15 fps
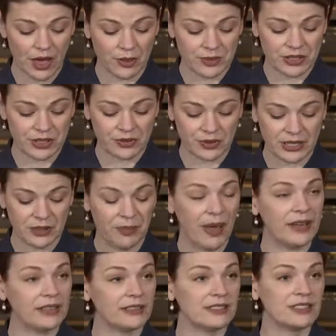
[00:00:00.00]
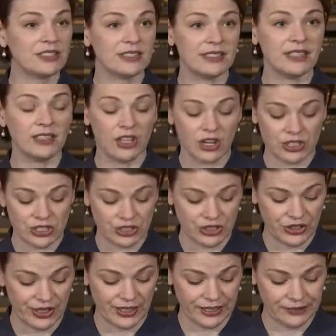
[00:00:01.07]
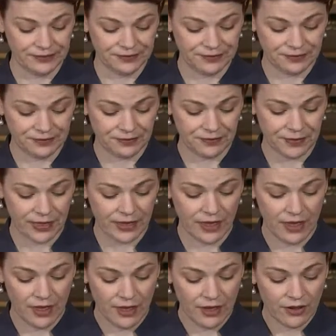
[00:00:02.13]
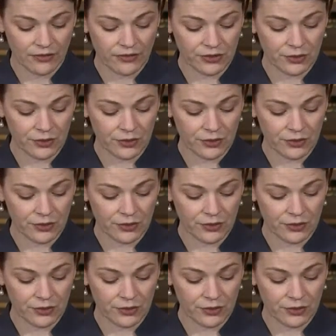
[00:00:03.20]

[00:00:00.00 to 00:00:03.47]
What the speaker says: up to three dependents to see a larger credit. For